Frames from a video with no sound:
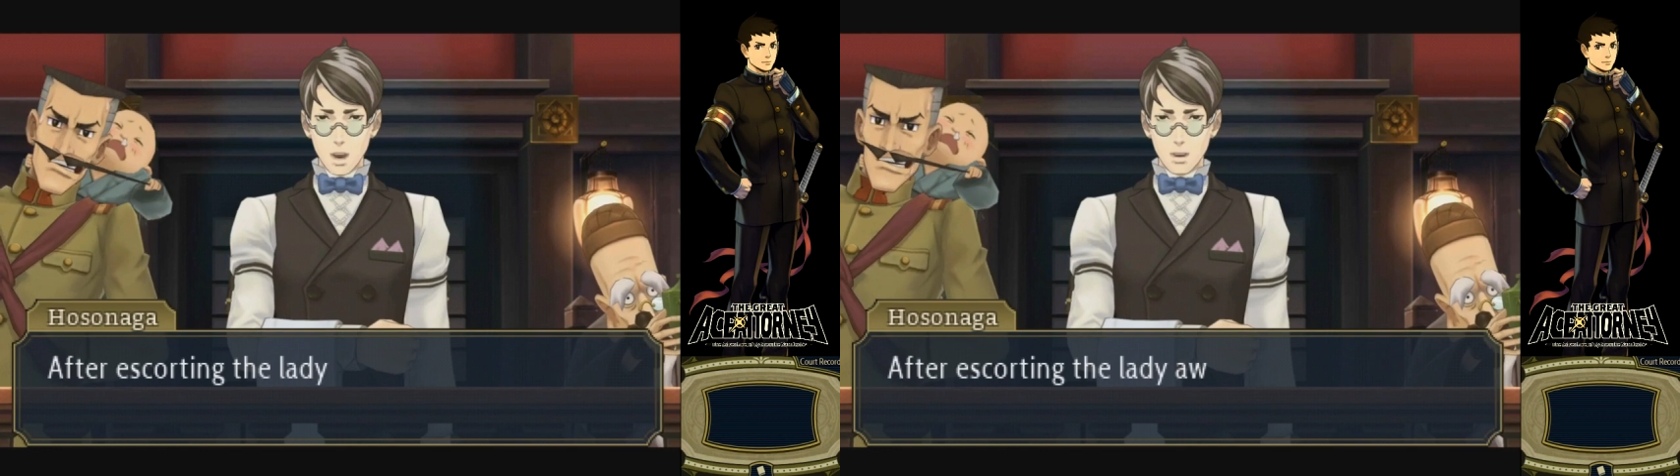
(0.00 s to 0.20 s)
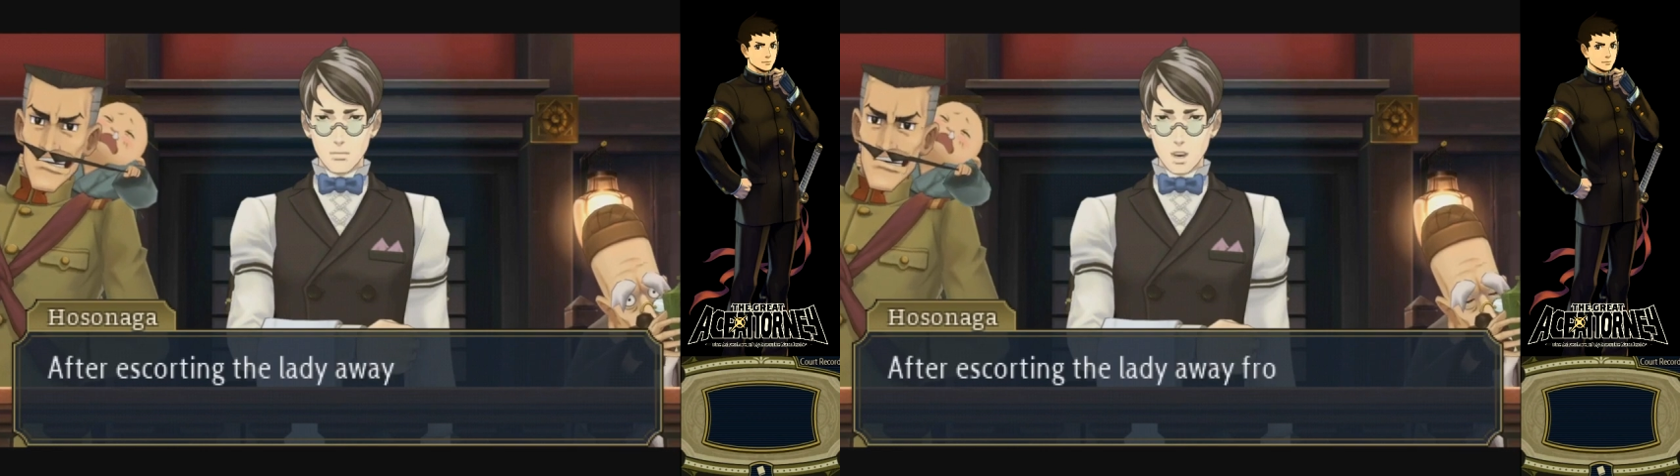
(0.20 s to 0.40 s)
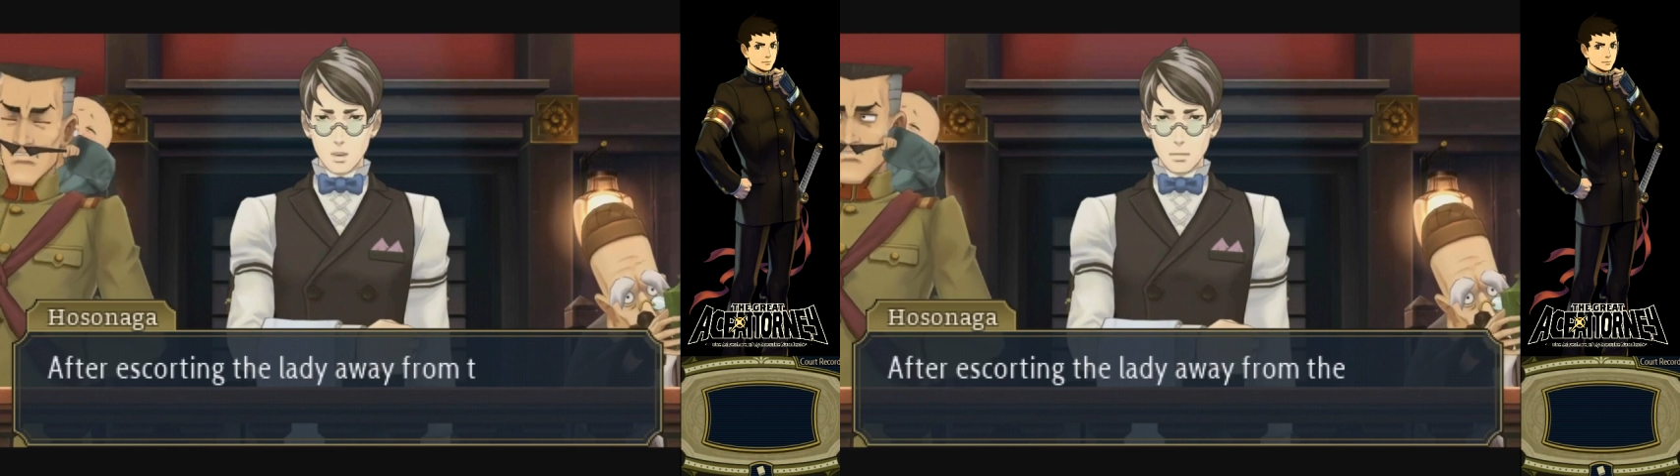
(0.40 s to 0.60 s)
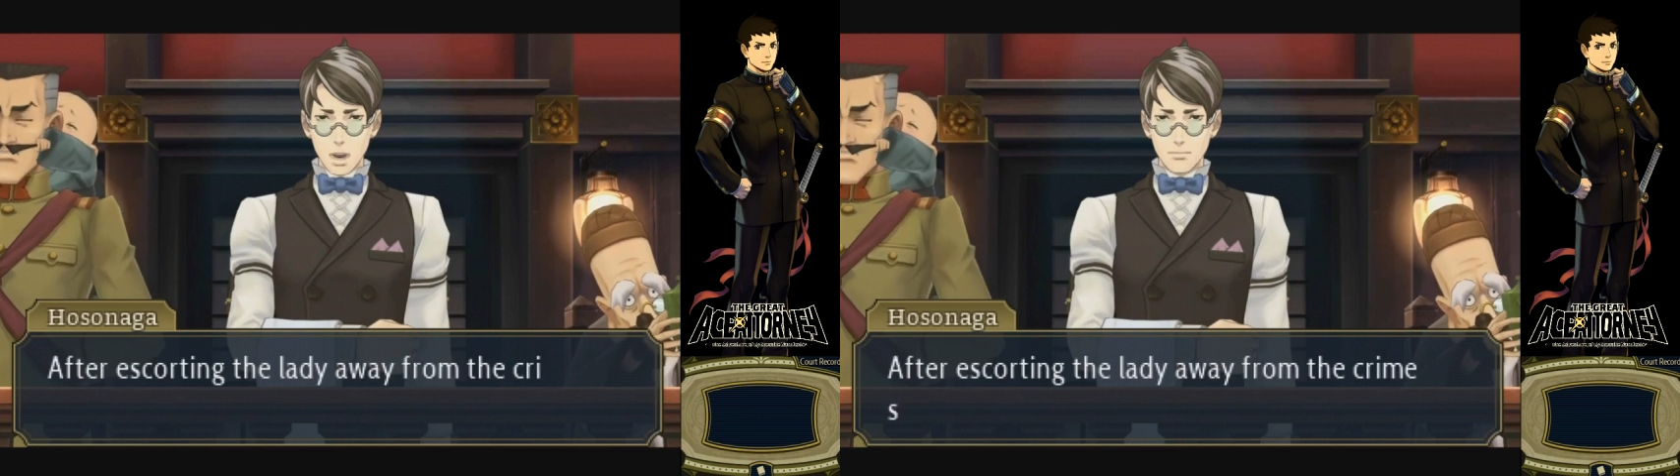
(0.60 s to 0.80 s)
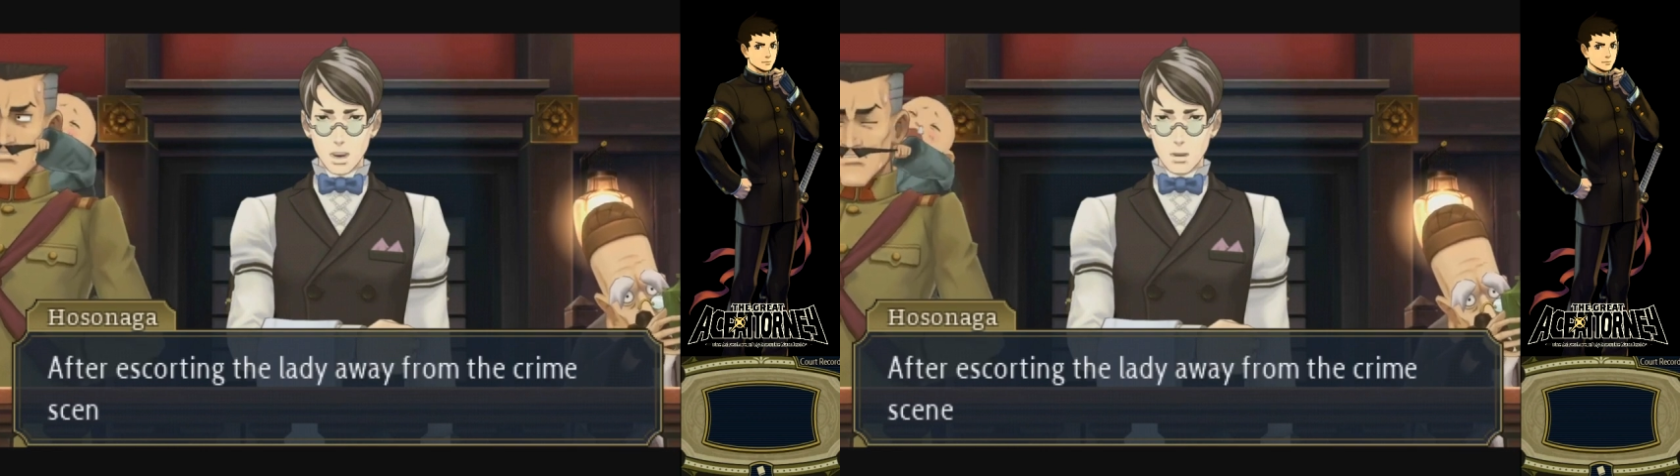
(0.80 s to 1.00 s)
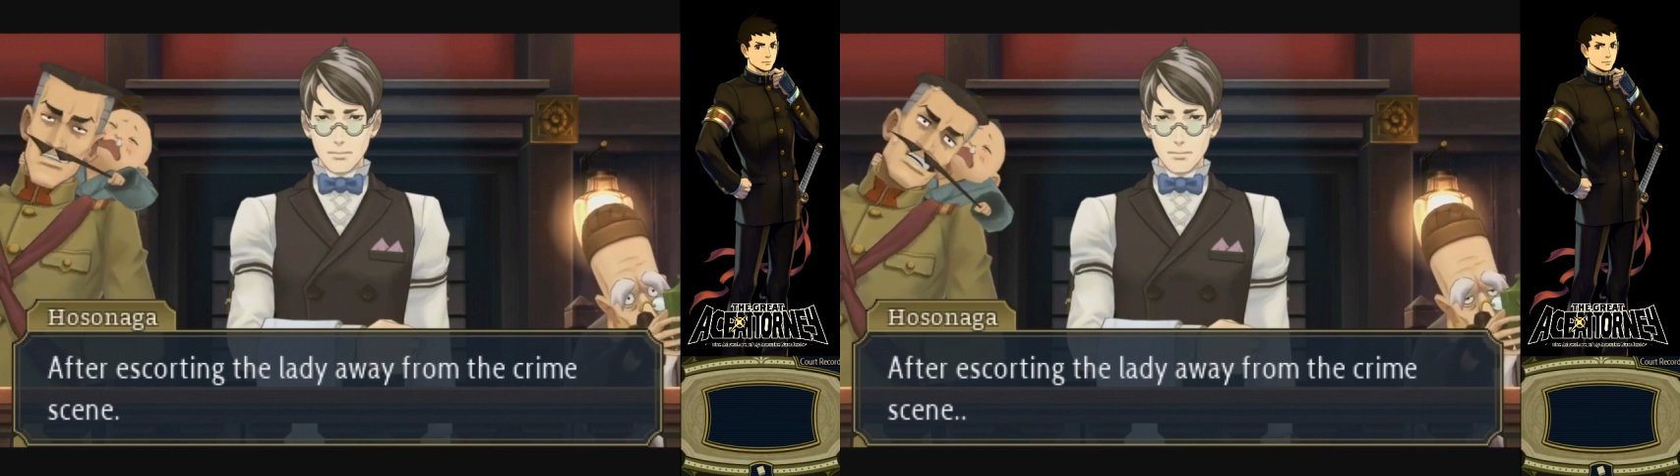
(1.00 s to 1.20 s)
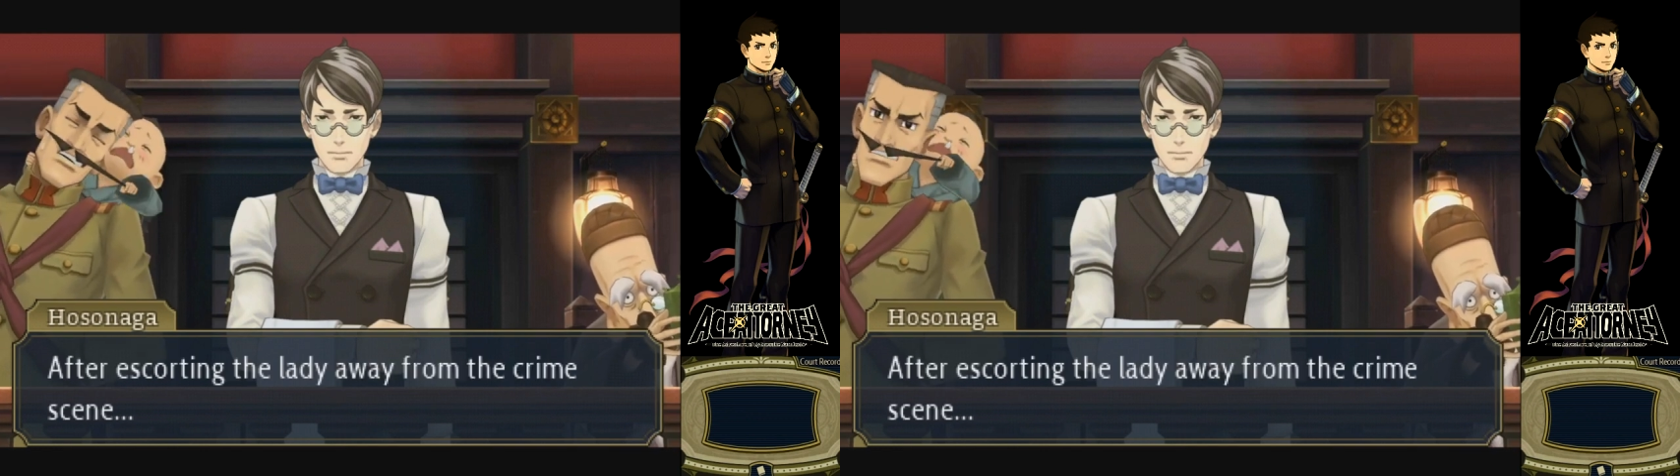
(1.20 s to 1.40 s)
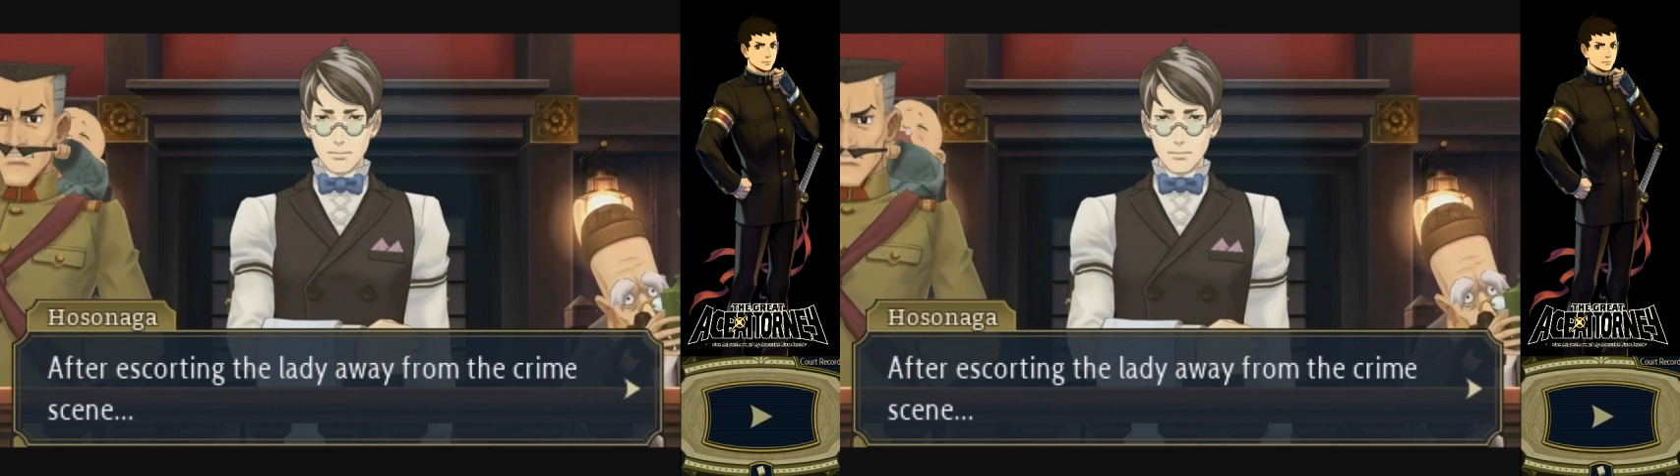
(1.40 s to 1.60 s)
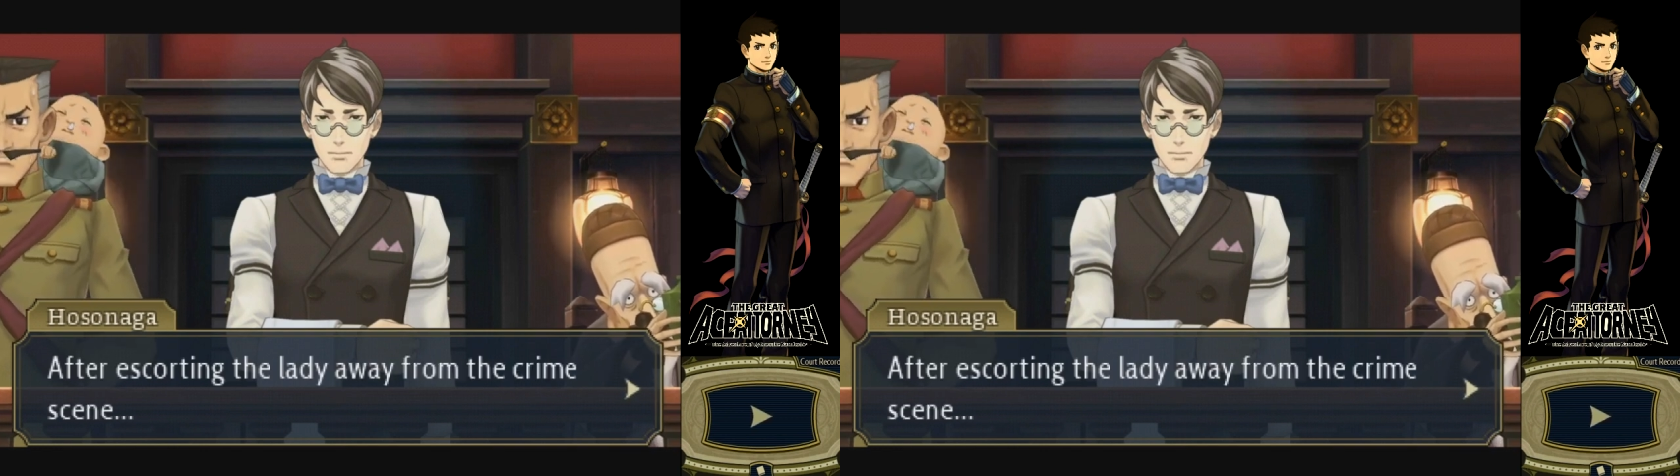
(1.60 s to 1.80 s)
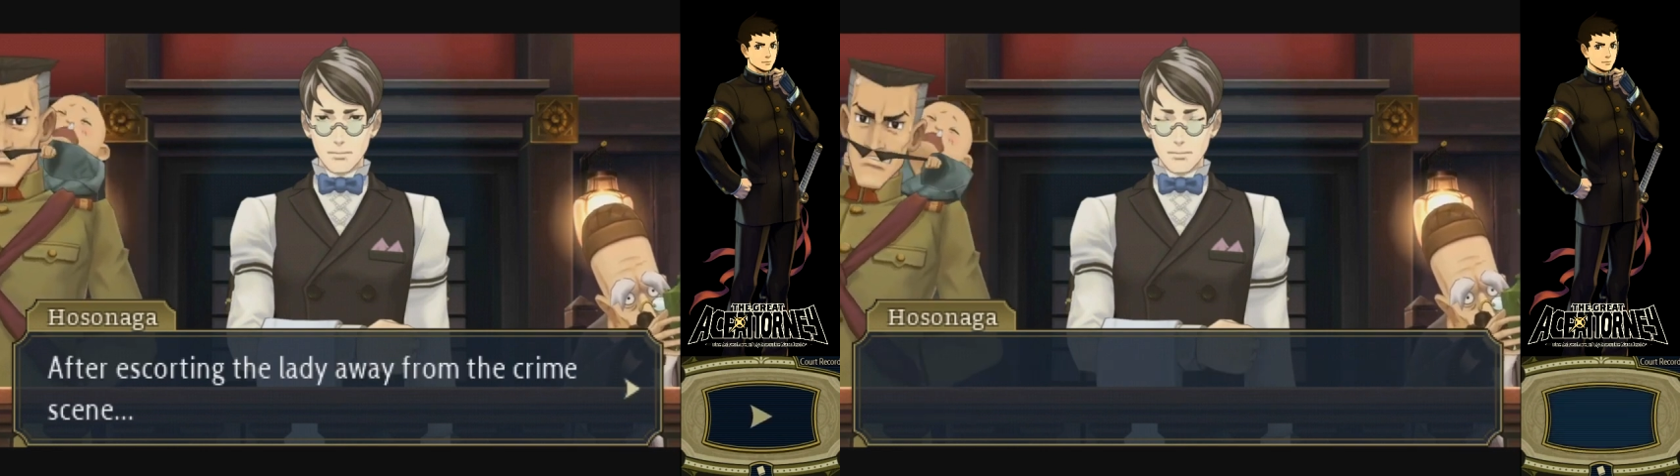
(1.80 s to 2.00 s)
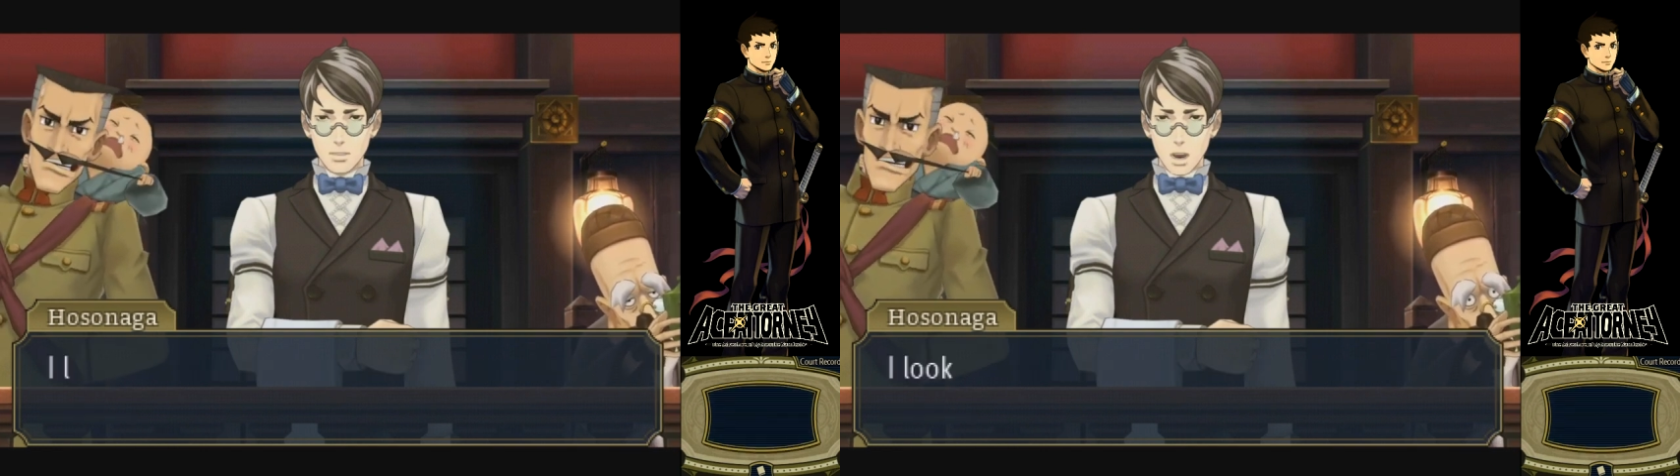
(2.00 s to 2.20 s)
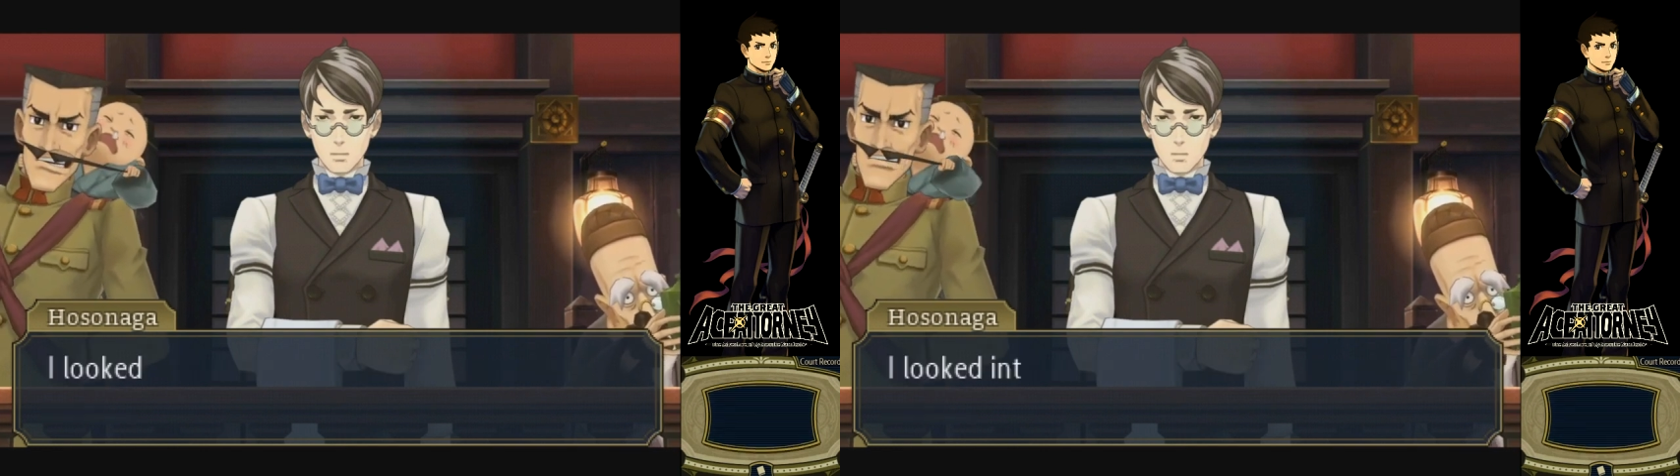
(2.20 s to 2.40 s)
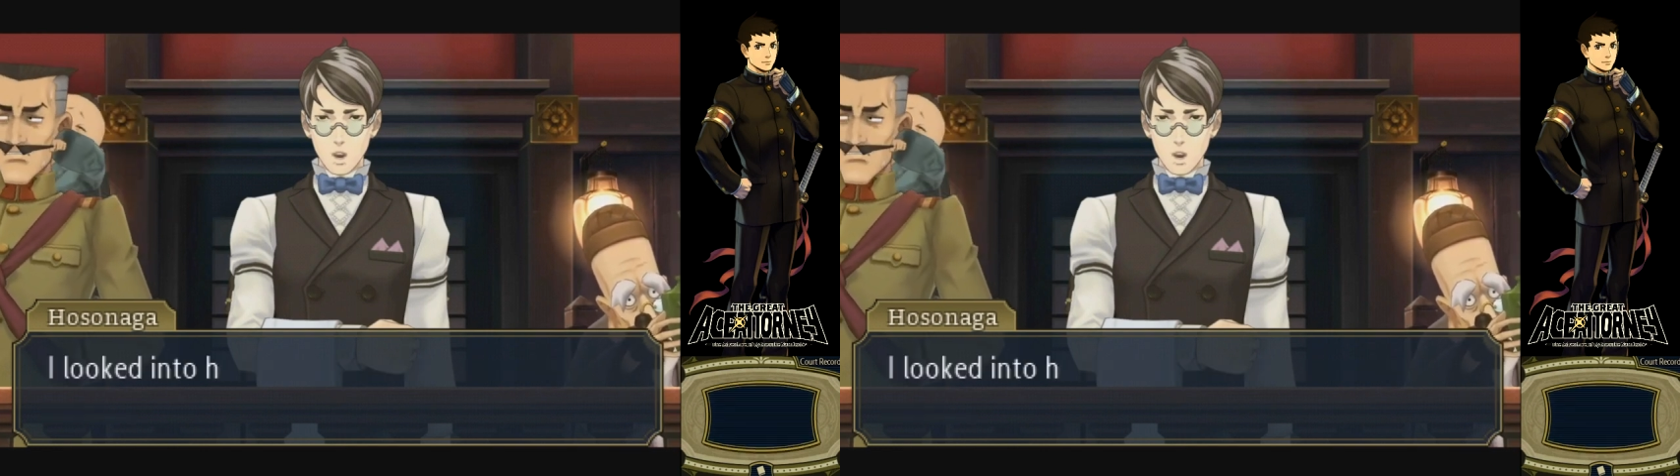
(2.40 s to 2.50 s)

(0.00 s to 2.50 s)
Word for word: After scoring the lady away from the crime scene,